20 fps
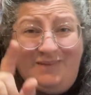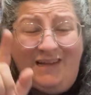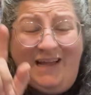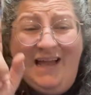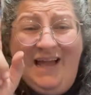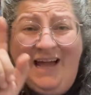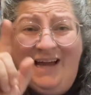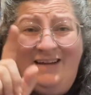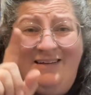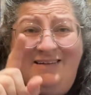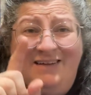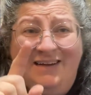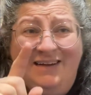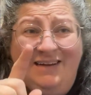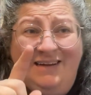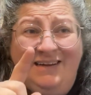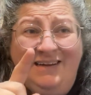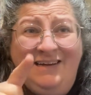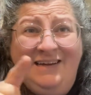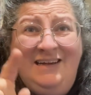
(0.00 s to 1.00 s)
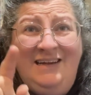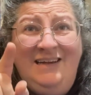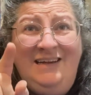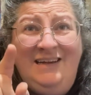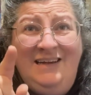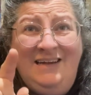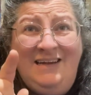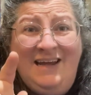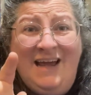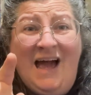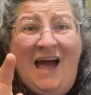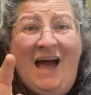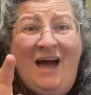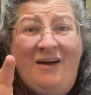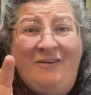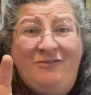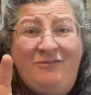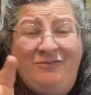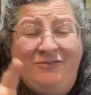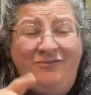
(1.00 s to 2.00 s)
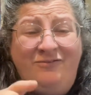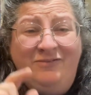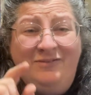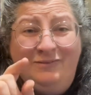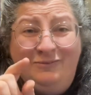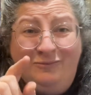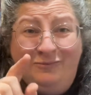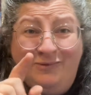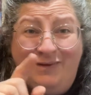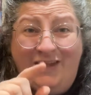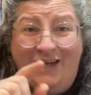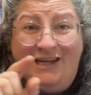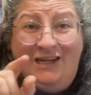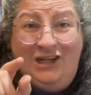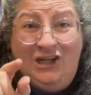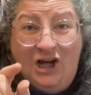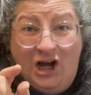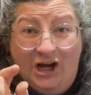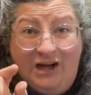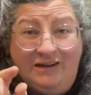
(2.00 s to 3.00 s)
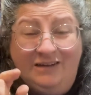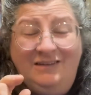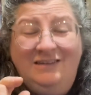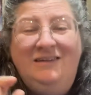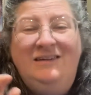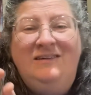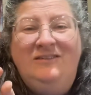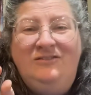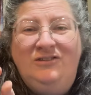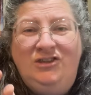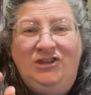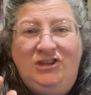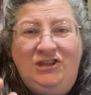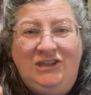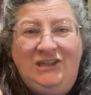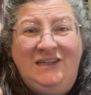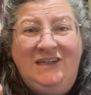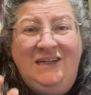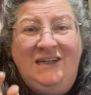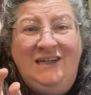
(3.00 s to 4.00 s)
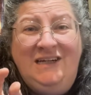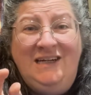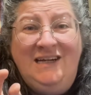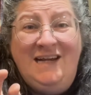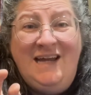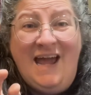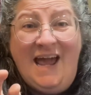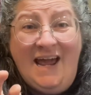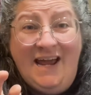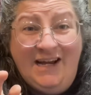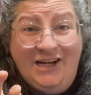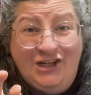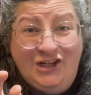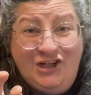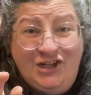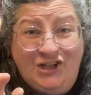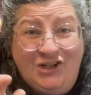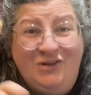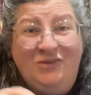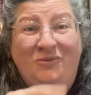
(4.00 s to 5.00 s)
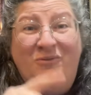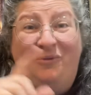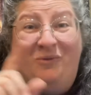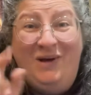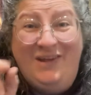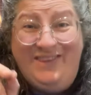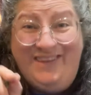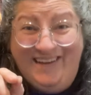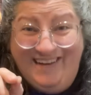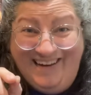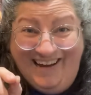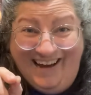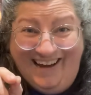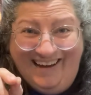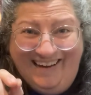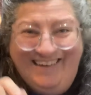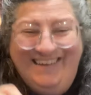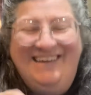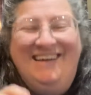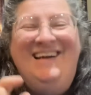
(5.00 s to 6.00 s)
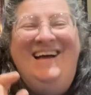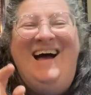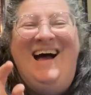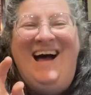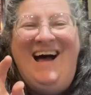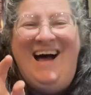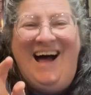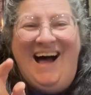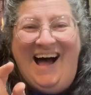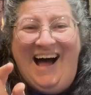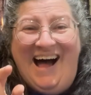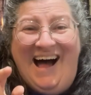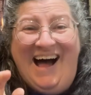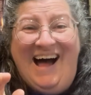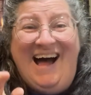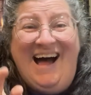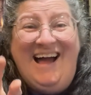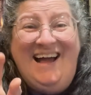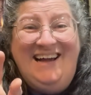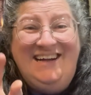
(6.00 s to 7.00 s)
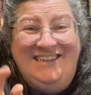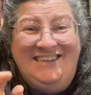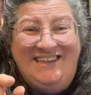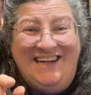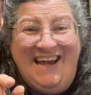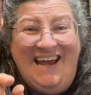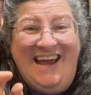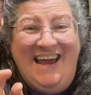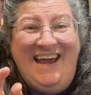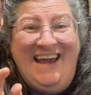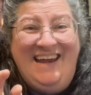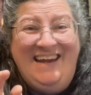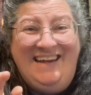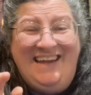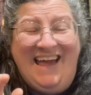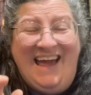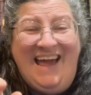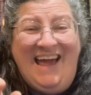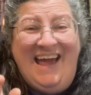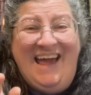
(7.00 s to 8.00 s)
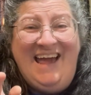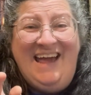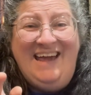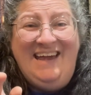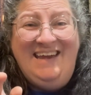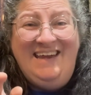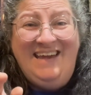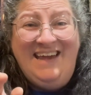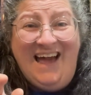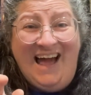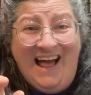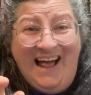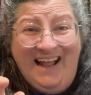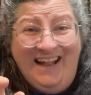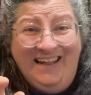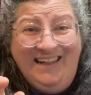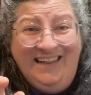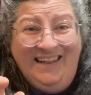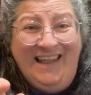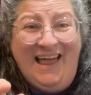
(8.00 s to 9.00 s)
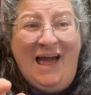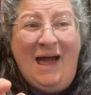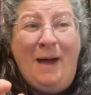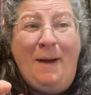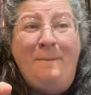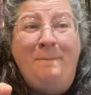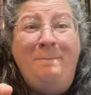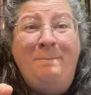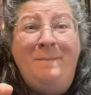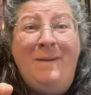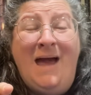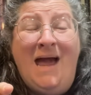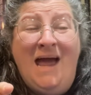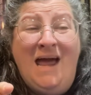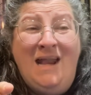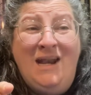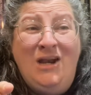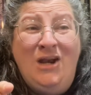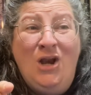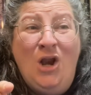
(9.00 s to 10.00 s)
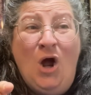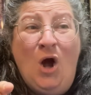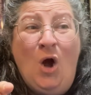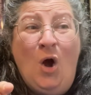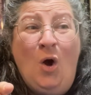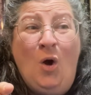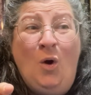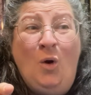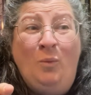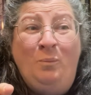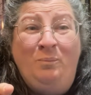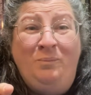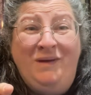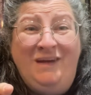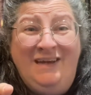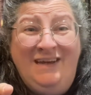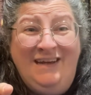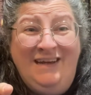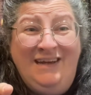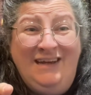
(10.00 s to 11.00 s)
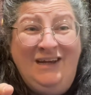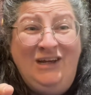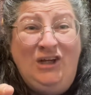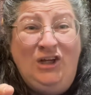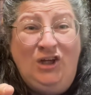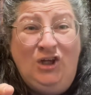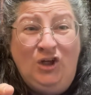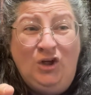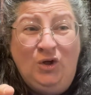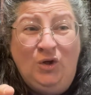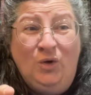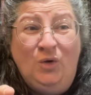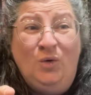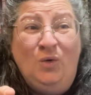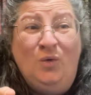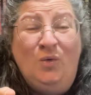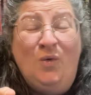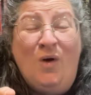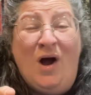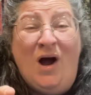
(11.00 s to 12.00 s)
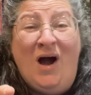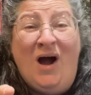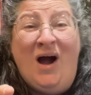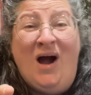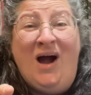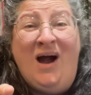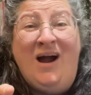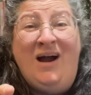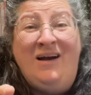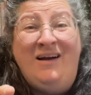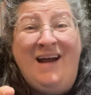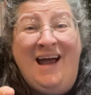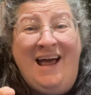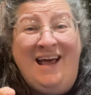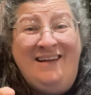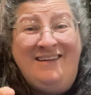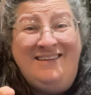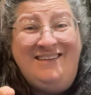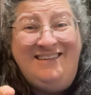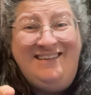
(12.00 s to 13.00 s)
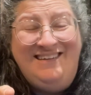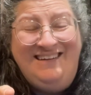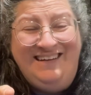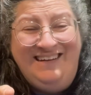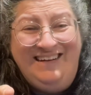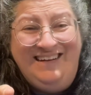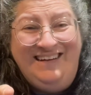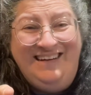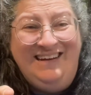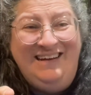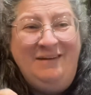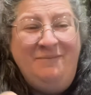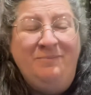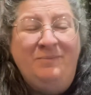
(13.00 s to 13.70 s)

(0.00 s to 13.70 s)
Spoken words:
and E, F with a Y. G, H with a Y. I, J, K, L, M, N, O, P, Q, R, S, T.